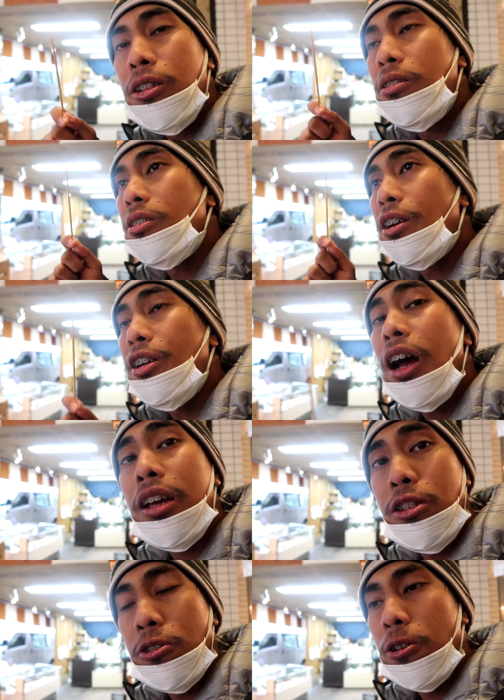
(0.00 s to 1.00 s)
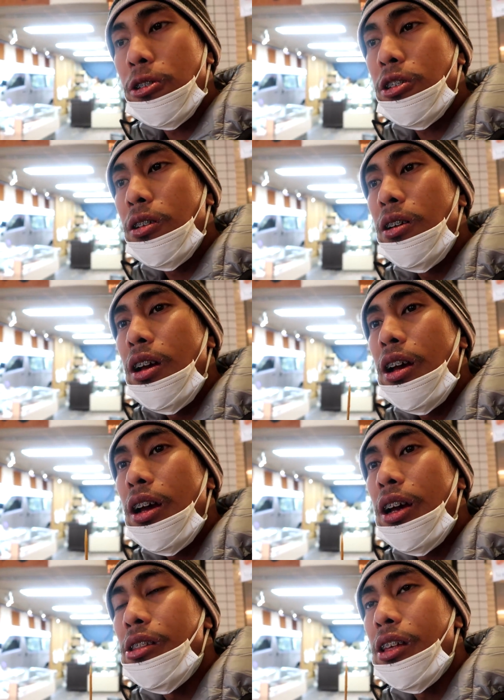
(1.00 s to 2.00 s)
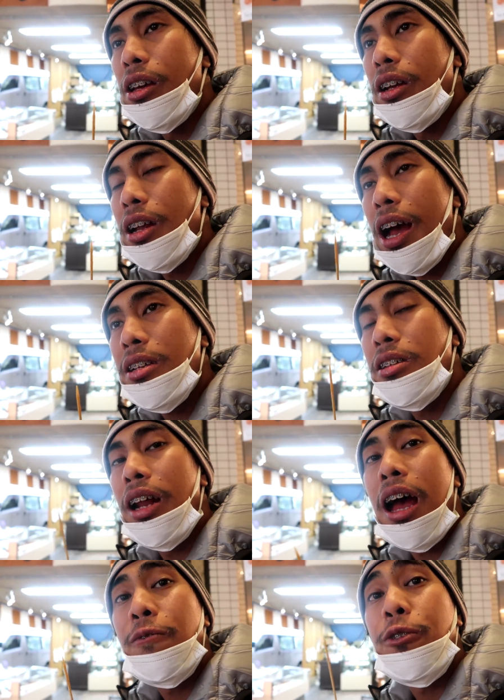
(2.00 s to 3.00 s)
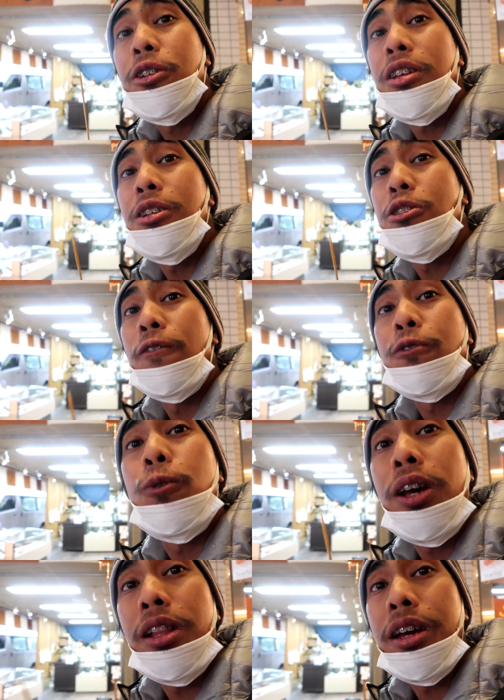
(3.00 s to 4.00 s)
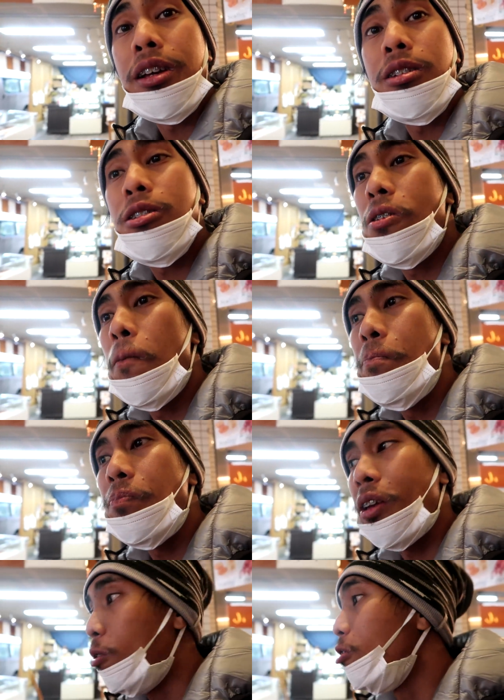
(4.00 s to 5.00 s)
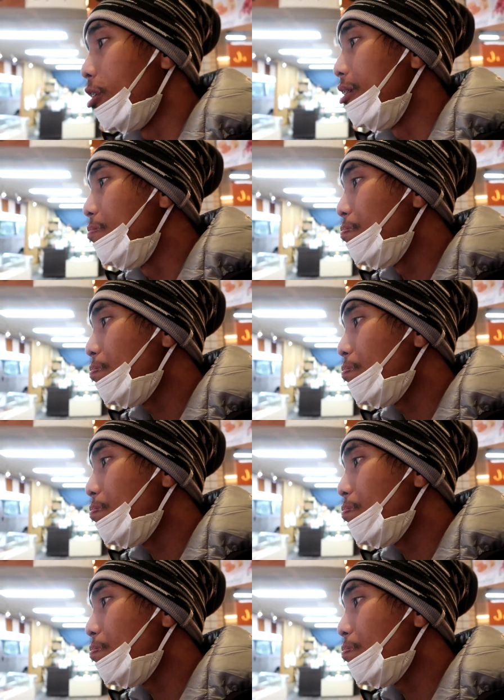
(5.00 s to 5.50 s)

on teriyaki sauce, and then it has an aftertaste of quail eggs. Ganun siya.